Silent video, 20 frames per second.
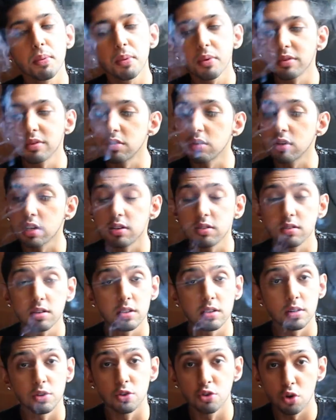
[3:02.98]
As you can see,
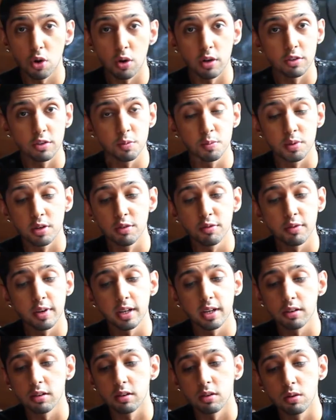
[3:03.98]
the draw is
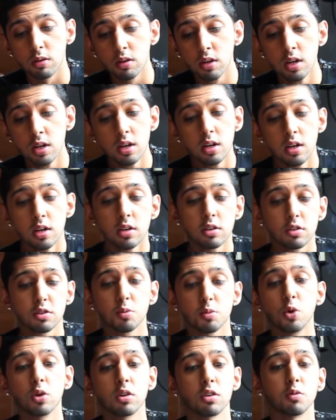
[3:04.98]
perfect,
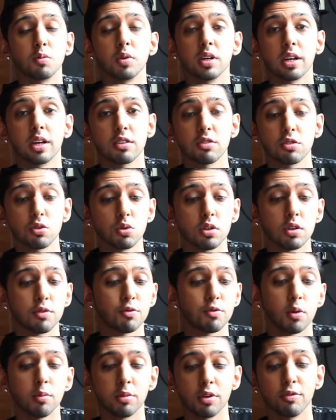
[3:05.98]
Smoke is being exuded
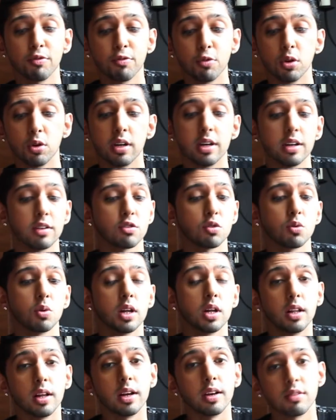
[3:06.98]
from the foot as
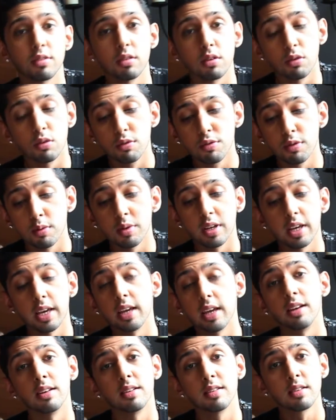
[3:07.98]
well as, from the
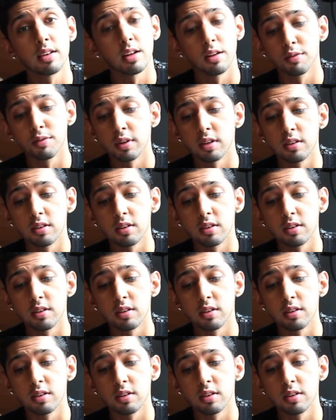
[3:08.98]
head itself.